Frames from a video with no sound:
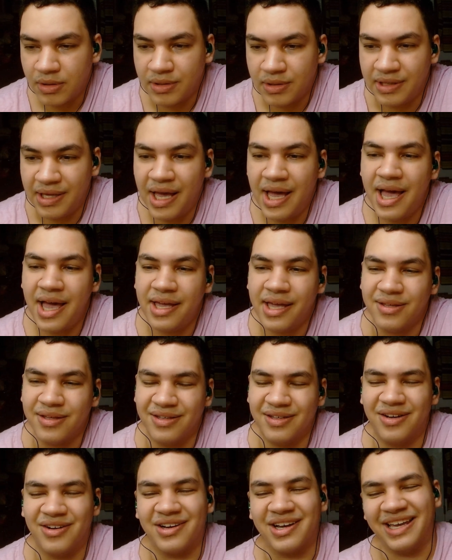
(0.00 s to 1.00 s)

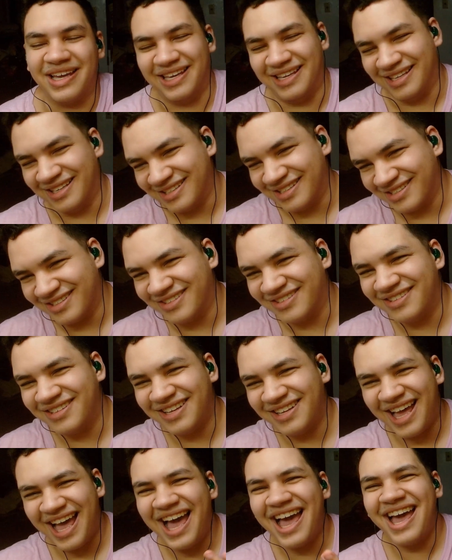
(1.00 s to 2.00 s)
Yeah, okay. So,
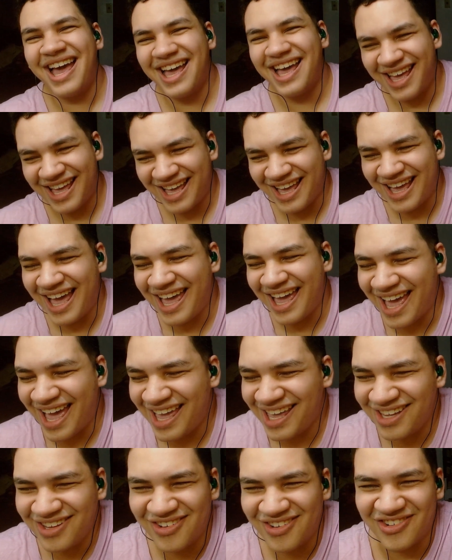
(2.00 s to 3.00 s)
I
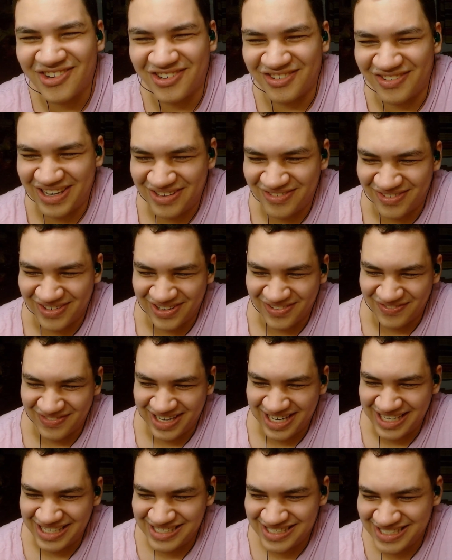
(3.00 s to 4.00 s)
know Grey Worm,
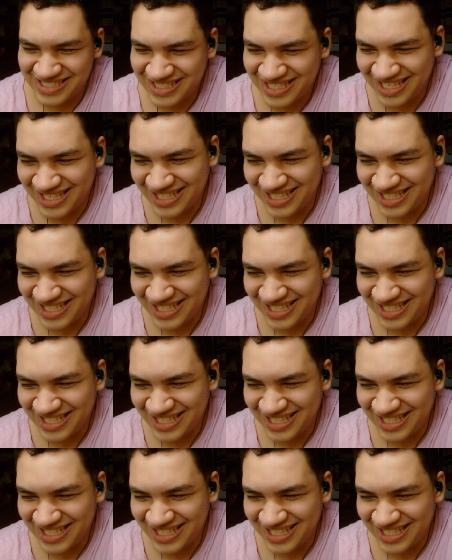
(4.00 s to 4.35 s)
guys.